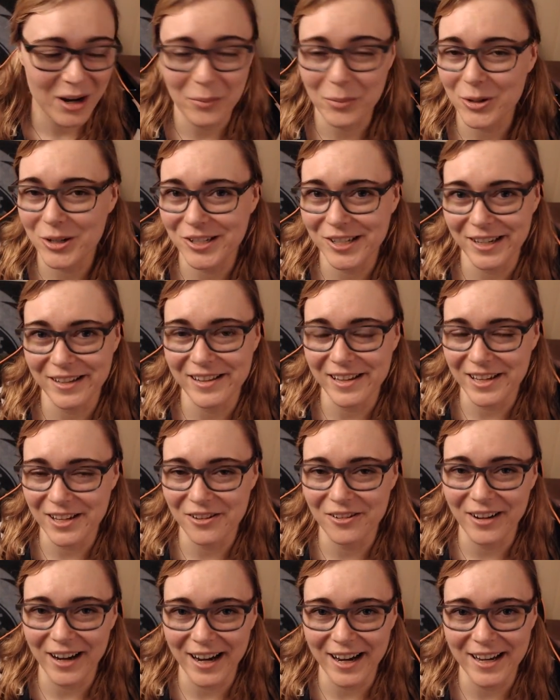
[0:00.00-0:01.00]
appreciate that
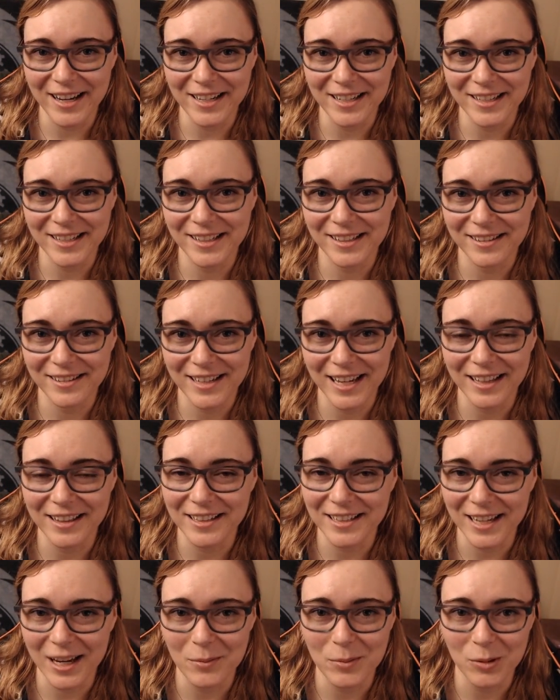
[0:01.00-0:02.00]
you guys take
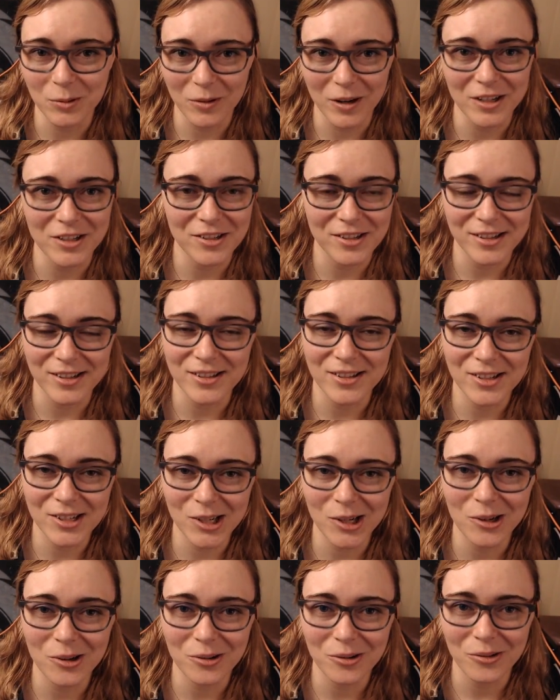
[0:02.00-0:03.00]
the time to watch these
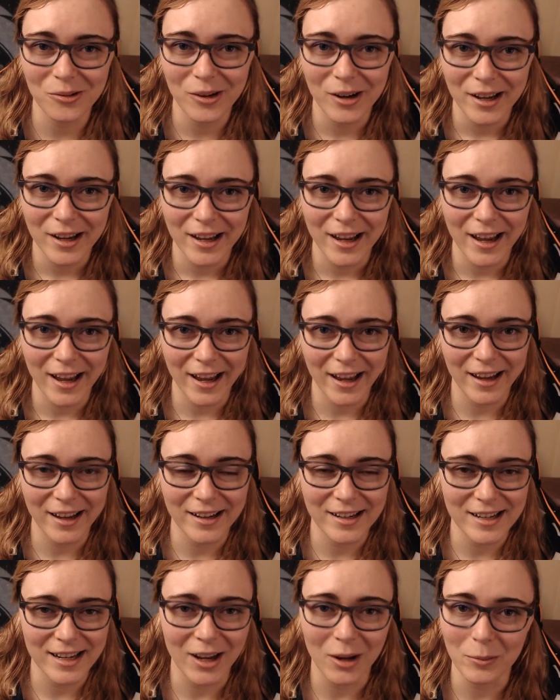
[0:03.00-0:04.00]
too
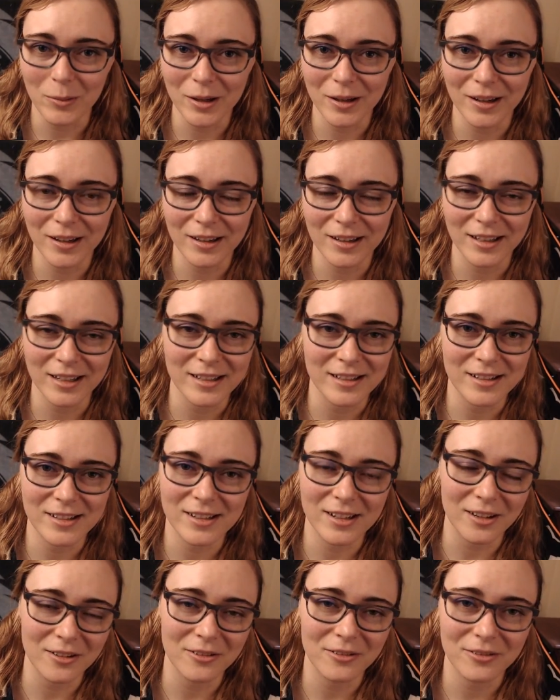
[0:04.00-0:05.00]
and help me and
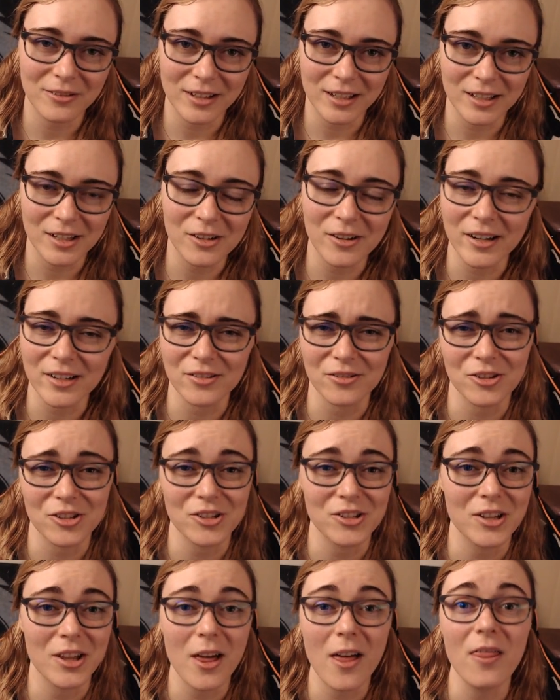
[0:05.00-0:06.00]
stuff, and you guys are
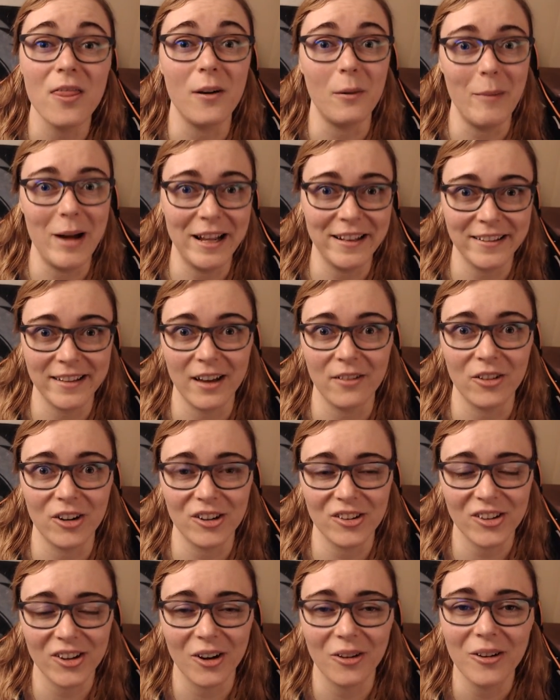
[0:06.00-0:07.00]
just the best
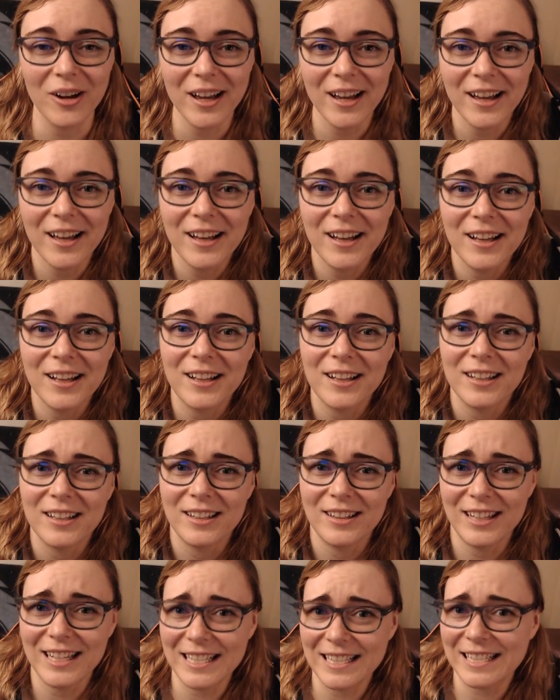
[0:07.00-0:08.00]
ever. So
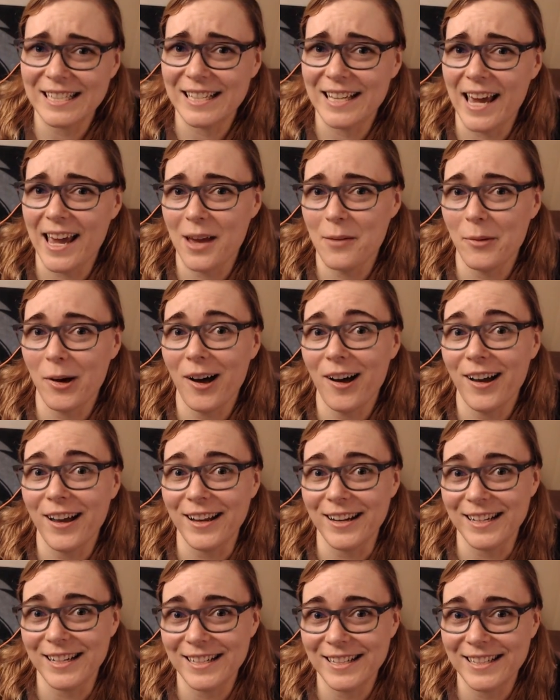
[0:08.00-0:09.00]
let's game
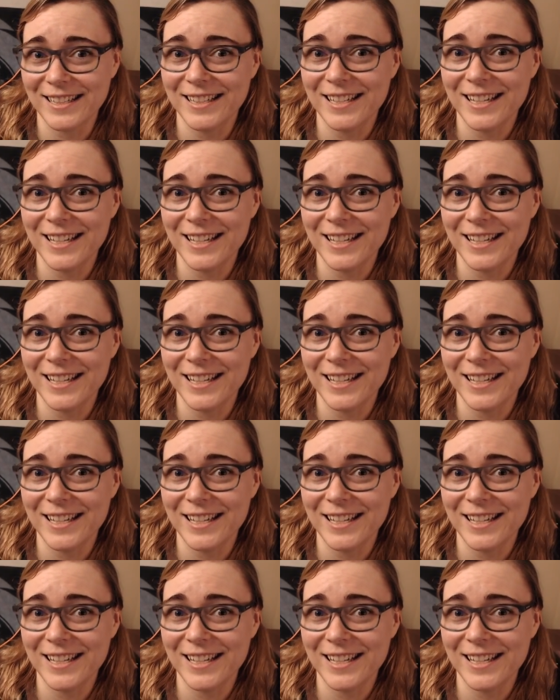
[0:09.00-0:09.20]
on and